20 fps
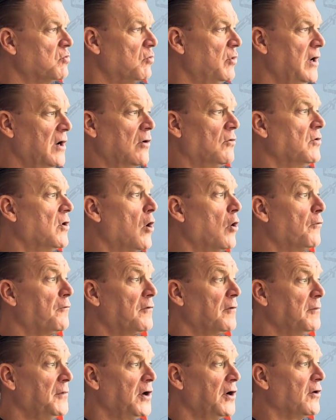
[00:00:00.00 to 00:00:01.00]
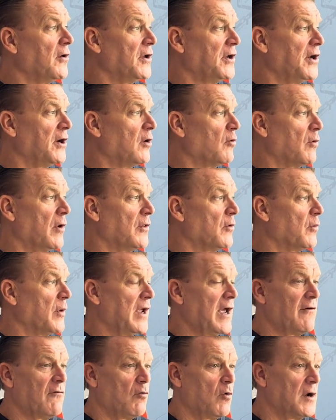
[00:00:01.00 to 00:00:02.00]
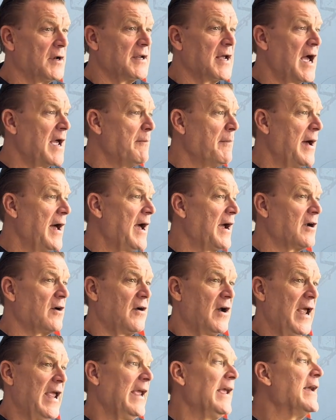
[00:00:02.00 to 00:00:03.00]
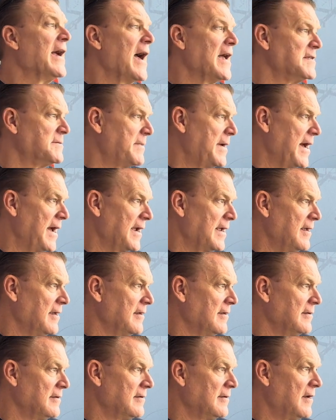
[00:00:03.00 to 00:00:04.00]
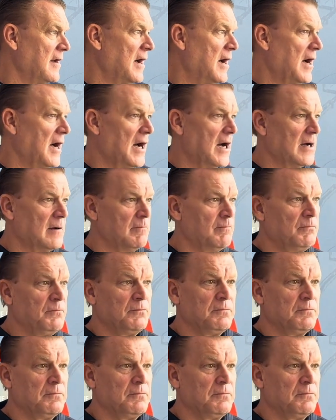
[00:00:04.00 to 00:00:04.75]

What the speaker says: We don't know from year to year whether we have one guy back or eight guys back.